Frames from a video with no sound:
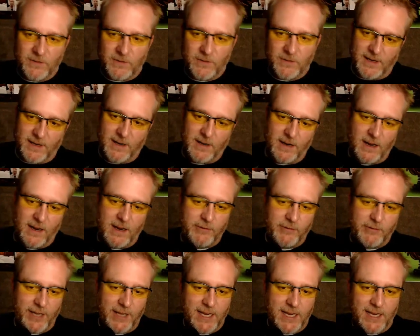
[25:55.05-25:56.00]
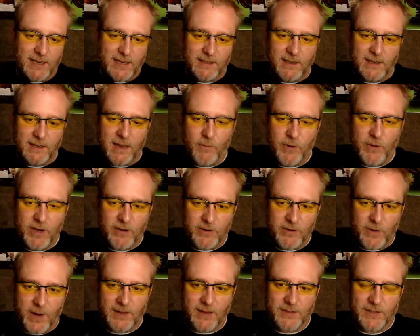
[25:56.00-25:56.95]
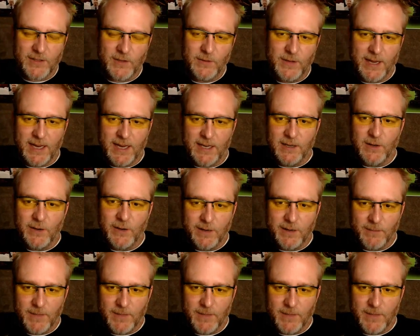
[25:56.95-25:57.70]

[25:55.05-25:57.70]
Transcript: I, I, I would like it, and we don't know how soon they get Nougat,